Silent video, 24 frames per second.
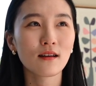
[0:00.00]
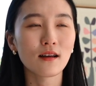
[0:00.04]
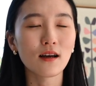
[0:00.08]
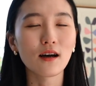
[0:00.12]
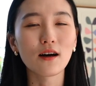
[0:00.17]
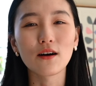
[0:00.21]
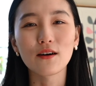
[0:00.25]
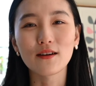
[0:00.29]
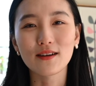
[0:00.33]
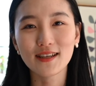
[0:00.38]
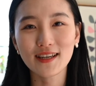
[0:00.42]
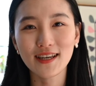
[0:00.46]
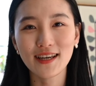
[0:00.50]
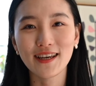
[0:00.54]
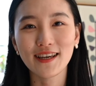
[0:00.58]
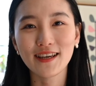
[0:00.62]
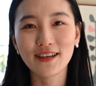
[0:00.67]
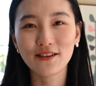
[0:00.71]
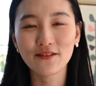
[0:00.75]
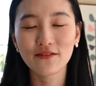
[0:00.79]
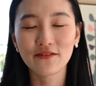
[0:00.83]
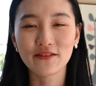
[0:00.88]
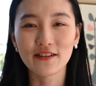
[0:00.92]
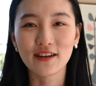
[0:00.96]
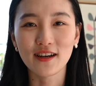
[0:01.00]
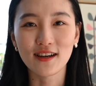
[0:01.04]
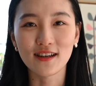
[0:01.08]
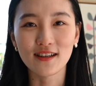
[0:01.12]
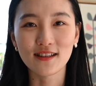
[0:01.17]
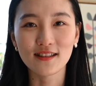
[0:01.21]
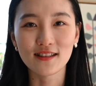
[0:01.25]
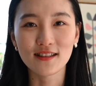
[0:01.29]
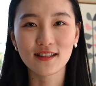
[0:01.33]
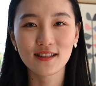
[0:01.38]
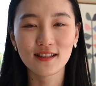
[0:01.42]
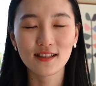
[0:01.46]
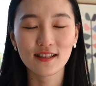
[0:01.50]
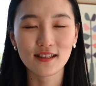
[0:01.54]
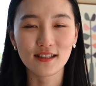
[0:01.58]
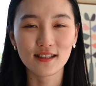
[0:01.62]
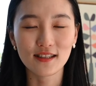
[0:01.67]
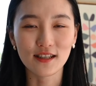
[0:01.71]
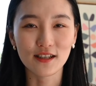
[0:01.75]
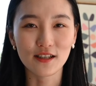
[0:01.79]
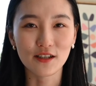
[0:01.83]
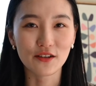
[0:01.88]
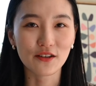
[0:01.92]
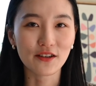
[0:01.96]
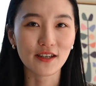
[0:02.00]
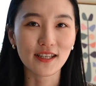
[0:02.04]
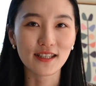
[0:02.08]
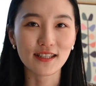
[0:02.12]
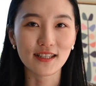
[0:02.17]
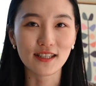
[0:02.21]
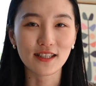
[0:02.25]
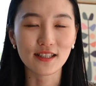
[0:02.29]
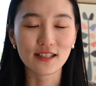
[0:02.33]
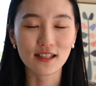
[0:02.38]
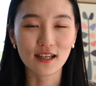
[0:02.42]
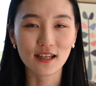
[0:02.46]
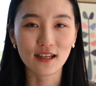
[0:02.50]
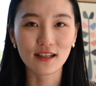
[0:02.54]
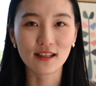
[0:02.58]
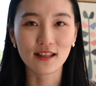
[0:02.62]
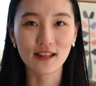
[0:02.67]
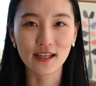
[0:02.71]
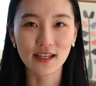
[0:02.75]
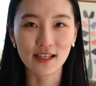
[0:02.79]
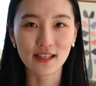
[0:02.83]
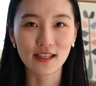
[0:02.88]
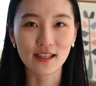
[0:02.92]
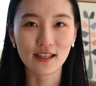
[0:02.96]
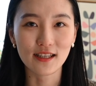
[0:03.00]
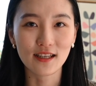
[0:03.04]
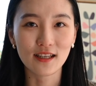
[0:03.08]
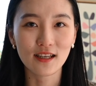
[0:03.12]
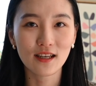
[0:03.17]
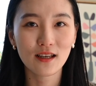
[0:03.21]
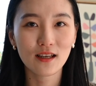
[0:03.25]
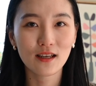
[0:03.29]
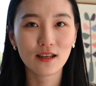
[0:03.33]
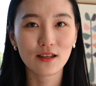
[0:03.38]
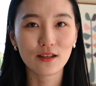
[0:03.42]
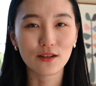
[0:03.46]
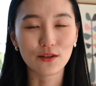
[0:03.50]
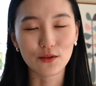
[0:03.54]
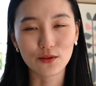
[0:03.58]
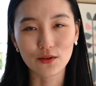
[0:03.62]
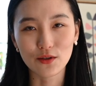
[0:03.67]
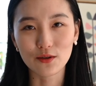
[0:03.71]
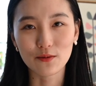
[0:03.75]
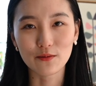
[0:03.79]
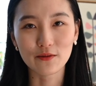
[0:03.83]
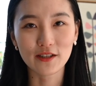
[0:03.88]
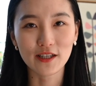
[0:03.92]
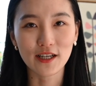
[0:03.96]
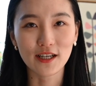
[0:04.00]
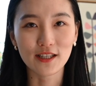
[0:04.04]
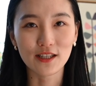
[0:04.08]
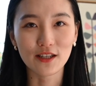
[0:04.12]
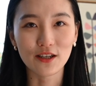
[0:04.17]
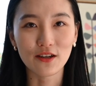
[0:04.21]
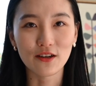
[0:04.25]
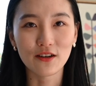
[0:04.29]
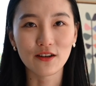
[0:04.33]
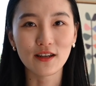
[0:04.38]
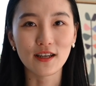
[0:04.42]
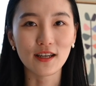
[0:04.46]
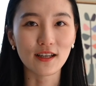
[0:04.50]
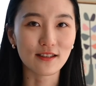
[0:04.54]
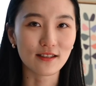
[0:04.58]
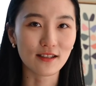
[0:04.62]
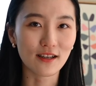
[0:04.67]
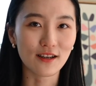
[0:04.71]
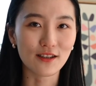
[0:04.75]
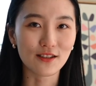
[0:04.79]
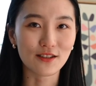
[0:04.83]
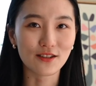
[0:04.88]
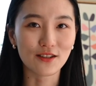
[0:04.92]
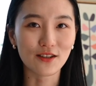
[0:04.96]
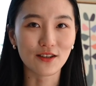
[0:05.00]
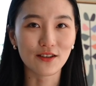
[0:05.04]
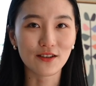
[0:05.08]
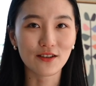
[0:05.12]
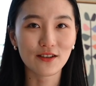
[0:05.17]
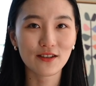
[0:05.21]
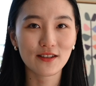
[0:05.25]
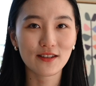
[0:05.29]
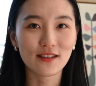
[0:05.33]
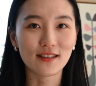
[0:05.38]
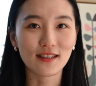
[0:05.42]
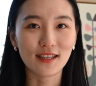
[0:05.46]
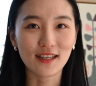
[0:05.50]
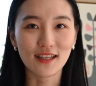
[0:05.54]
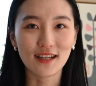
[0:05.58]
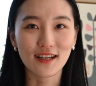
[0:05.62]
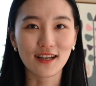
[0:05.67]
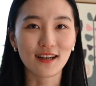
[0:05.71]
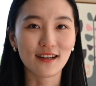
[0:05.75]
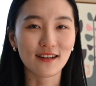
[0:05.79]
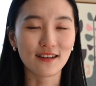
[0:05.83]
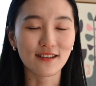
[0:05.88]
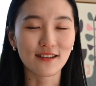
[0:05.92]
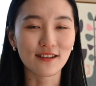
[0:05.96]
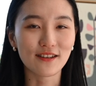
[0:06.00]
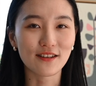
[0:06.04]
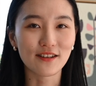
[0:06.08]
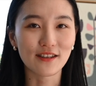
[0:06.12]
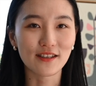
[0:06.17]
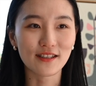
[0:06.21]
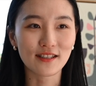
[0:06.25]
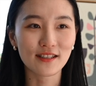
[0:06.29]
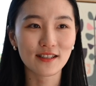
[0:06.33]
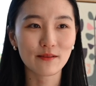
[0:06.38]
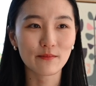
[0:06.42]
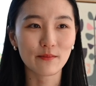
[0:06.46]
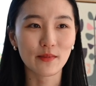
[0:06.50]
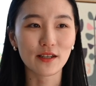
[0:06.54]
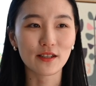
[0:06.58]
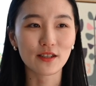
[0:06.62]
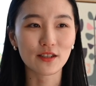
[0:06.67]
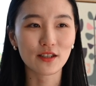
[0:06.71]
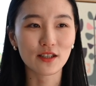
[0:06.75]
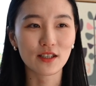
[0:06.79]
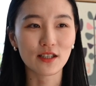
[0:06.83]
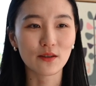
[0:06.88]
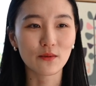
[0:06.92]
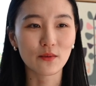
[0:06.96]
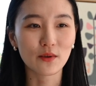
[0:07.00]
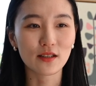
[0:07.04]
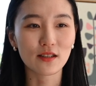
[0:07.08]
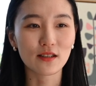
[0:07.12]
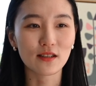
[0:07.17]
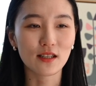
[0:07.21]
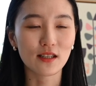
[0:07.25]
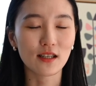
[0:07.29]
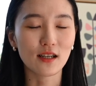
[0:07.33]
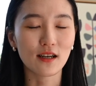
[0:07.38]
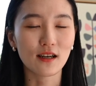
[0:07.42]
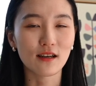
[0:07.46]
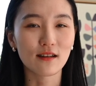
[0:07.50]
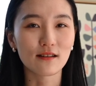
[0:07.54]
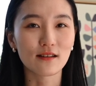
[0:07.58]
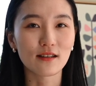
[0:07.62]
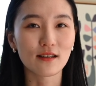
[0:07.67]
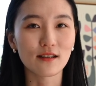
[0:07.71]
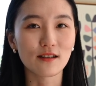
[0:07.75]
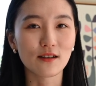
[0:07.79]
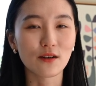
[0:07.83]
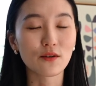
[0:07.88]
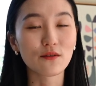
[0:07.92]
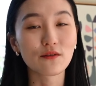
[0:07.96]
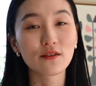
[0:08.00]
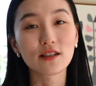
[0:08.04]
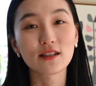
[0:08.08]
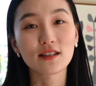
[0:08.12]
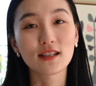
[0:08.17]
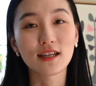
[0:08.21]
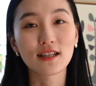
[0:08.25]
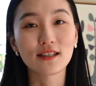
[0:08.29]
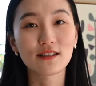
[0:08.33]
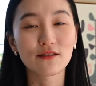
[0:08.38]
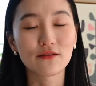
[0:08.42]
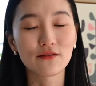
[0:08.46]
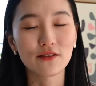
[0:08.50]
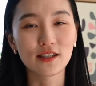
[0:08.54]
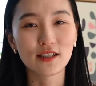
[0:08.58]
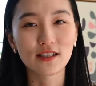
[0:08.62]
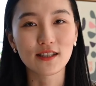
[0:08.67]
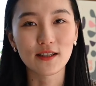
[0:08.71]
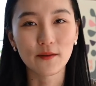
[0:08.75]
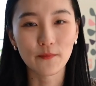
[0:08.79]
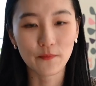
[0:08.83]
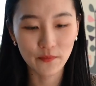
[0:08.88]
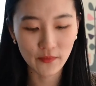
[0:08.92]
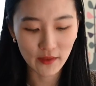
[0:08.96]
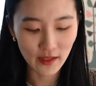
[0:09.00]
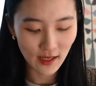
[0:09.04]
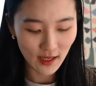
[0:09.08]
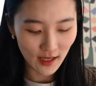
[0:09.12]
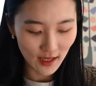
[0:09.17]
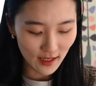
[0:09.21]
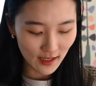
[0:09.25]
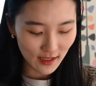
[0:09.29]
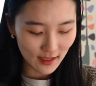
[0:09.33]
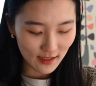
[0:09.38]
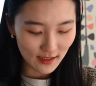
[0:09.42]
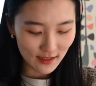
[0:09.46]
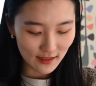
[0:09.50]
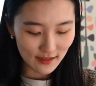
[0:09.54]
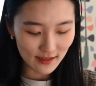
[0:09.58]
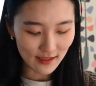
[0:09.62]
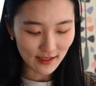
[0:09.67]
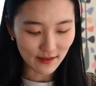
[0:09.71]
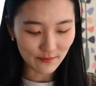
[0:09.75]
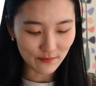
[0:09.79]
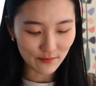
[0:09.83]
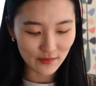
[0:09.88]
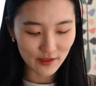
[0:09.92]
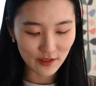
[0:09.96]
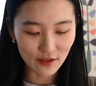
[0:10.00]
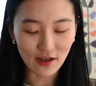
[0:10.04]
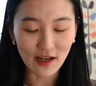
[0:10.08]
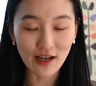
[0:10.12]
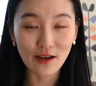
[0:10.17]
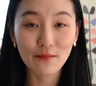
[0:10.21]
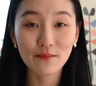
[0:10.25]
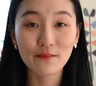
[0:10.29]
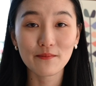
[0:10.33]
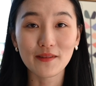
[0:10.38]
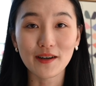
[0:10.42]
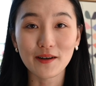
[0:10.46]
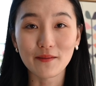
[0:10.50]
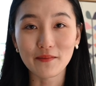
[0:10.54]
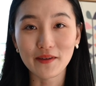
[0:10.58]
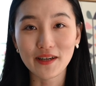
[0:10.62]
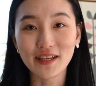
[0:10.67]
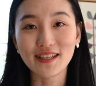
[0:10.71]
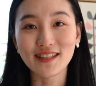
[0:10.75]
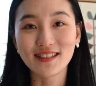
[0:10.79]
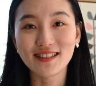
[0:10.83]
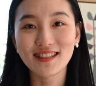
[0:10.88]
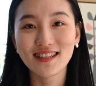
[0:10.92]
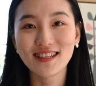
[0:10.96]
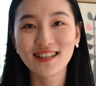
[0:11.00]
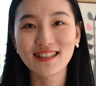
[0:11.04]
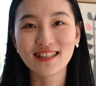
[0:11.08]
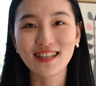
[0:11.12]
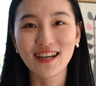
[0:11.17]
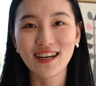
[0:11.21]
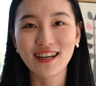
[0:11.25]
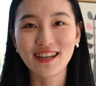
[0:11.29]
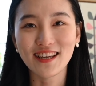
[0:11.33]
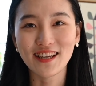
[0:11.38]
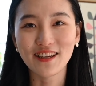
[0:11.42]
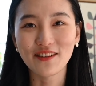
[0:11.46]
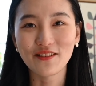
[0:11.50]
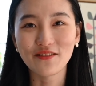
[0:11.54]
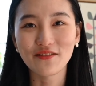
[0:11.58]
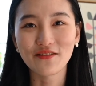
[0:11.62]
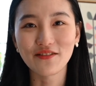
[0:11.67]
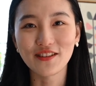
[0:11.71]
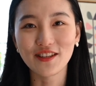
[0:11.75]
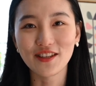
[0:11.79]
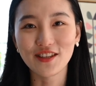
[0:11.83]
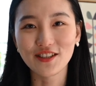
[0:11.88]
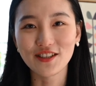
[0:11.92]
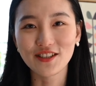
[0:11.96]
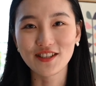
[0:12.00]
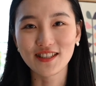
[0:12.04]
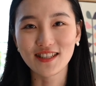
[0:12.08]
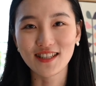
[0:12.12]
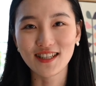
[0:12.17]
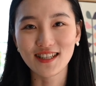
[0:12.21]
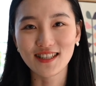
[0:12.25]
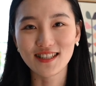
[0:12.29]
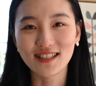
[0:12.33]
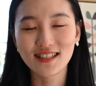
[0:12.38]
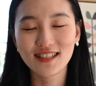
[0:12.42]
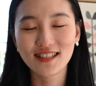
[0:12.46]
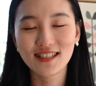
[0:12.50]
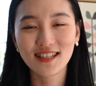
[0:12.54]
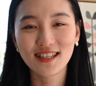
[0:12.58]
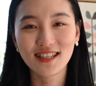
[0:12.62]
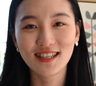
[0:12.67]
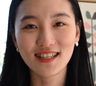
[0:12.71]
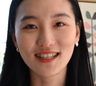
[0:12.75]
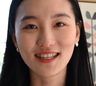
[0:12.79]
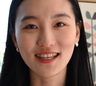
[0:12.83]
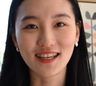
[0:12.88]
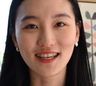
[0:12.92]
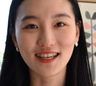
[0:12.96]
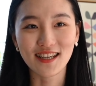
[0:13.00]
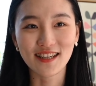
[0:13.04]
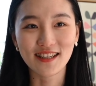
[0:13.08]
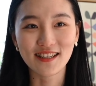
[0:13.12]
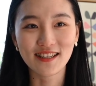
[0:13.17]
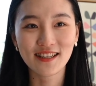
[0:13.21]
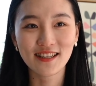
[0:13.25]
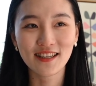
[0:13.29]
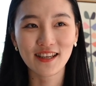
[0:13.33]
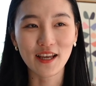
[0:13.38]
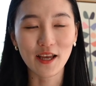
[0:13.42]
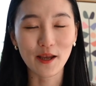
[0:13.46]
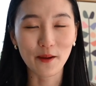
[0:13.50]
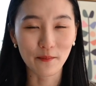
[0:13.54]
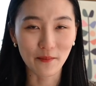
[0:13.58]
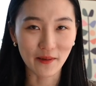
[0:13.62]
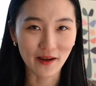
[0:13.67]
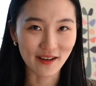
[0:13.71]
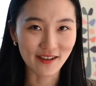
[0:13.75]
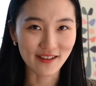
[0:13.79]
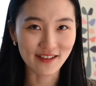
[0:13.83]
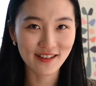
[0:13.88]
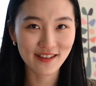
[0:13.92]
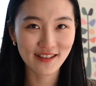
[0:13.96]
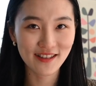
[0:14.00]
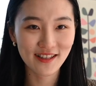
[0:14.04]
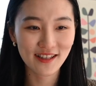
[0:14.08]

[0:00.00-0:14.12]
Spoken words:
Oh, Kay from the Crazy Sock Lady YouTube channel is also knitting on hers, but she was knitting on the oversized version. Yeah, so I'm amazed that I can finish this in a month.